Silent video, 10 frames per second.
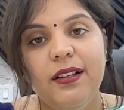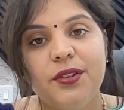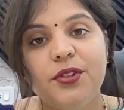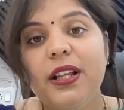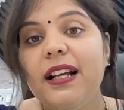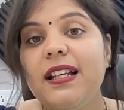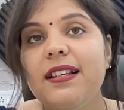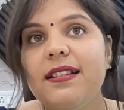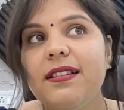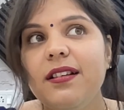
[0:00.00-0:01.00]
So that
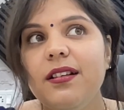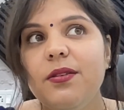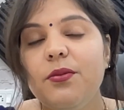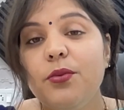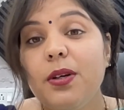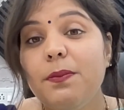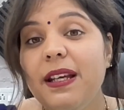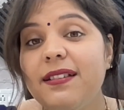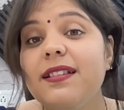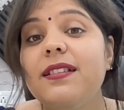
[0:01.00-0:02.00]
is what
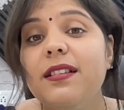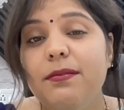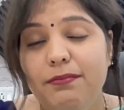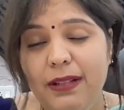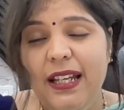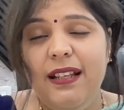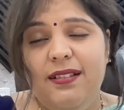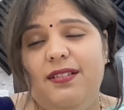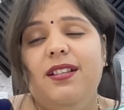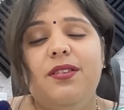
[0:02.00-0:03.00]
makes
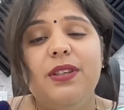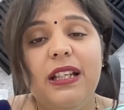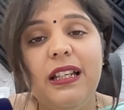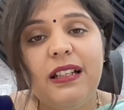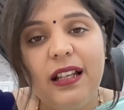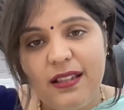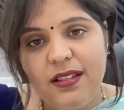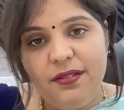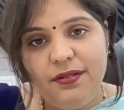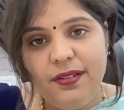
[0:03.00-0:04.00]
it very
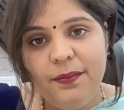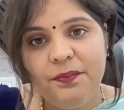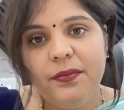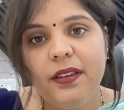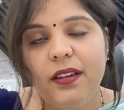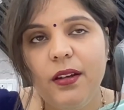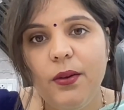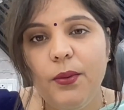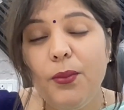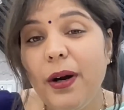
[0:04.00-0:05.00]
intensive.
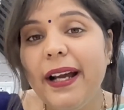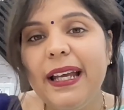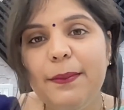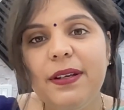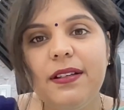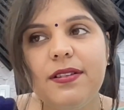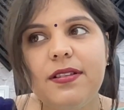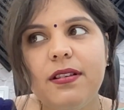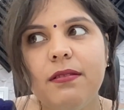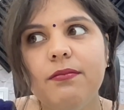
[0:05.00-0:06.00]
Why?
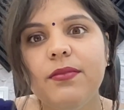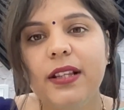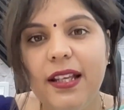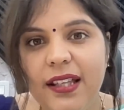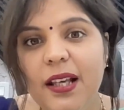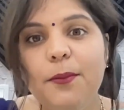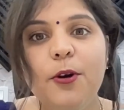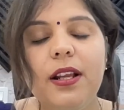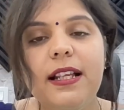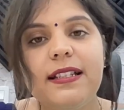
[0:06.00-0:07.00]
Because thinking about
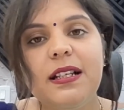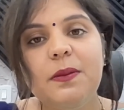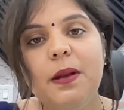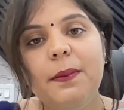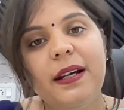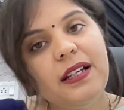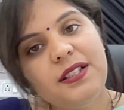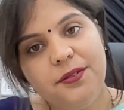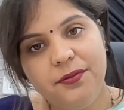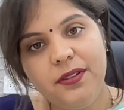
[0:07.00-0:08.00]
a lesson in my mind is
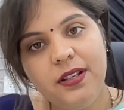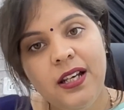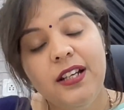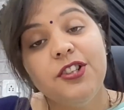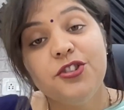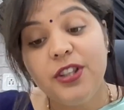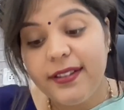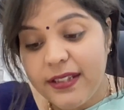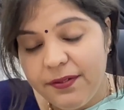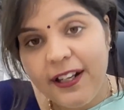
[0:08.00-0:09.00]
different.
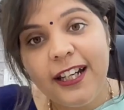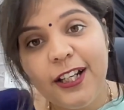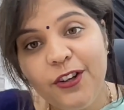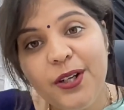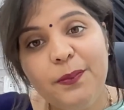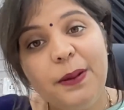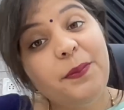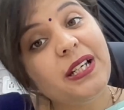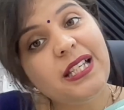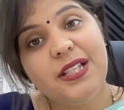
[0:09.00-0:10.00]
Justifying it on a paper
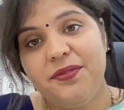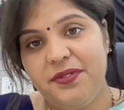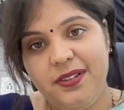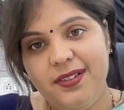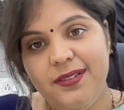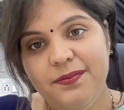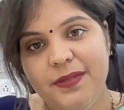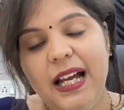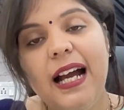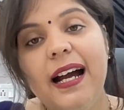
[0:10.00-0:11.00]
is different.
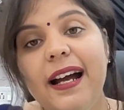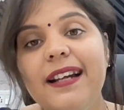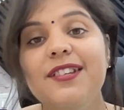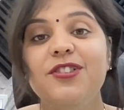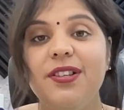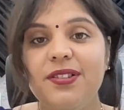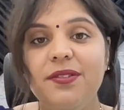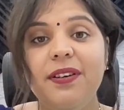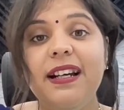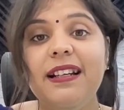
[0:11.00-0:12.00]
And
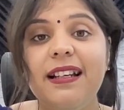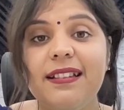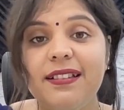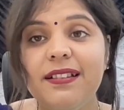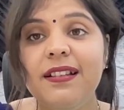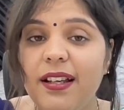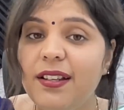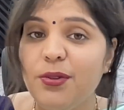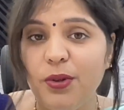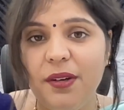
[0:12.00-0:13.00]
justified lesson is
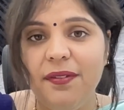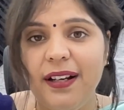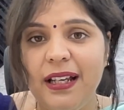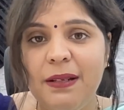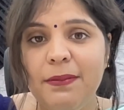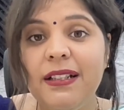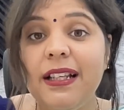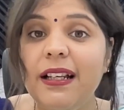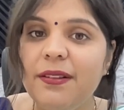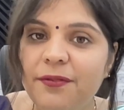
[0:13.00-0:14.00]
okay, fine, but
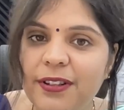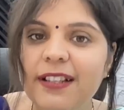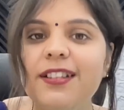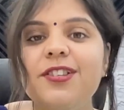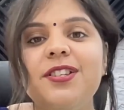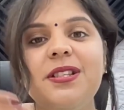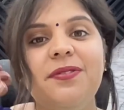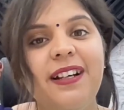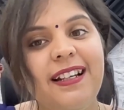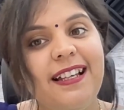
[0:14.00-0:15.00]
delivering the
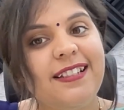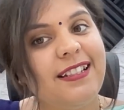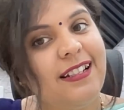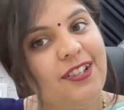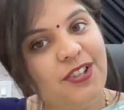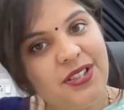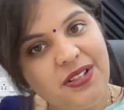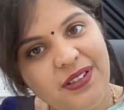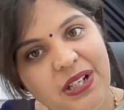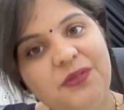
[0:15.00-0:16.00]
justified lesson in a
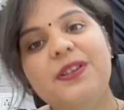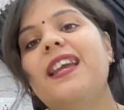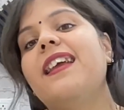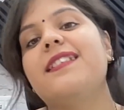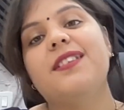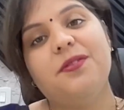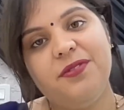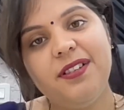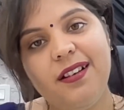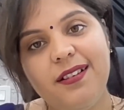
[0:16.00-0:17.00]
justified way is a
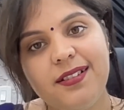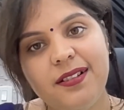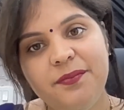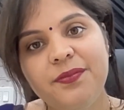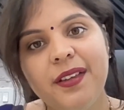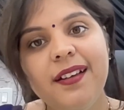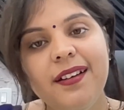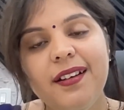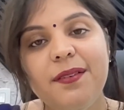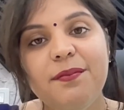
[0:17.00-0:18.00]
different task.
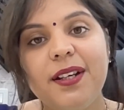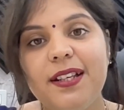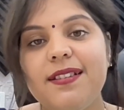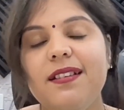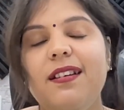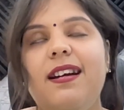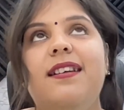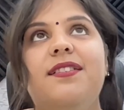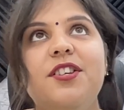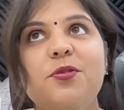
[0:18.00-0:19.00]
Because
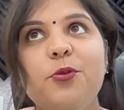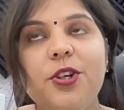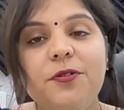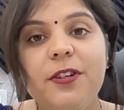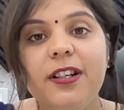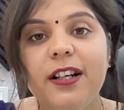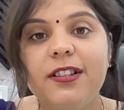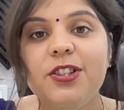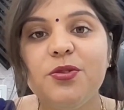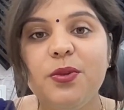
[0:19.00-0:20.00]
at this point of our
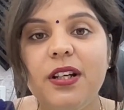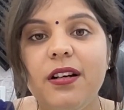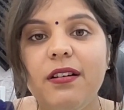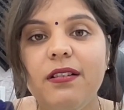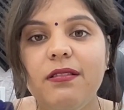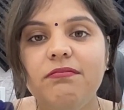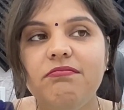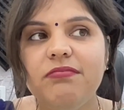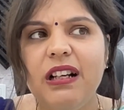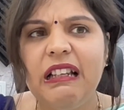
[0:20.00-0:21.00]
careers, we are
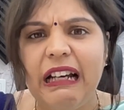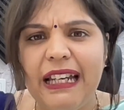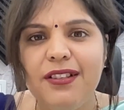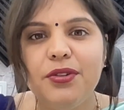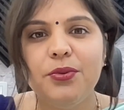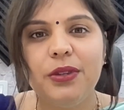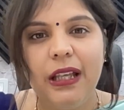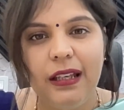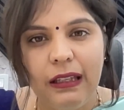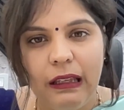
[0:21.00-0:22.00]
aligned to
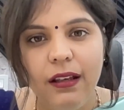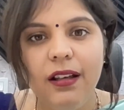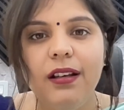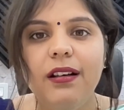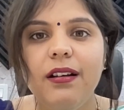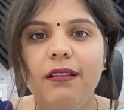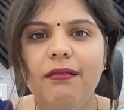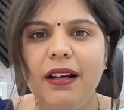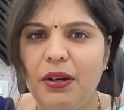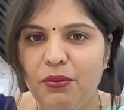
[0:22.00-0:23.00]
thinking
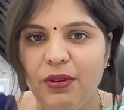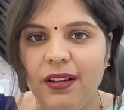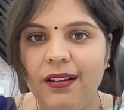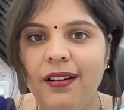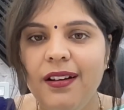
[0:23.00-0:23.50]
and doing.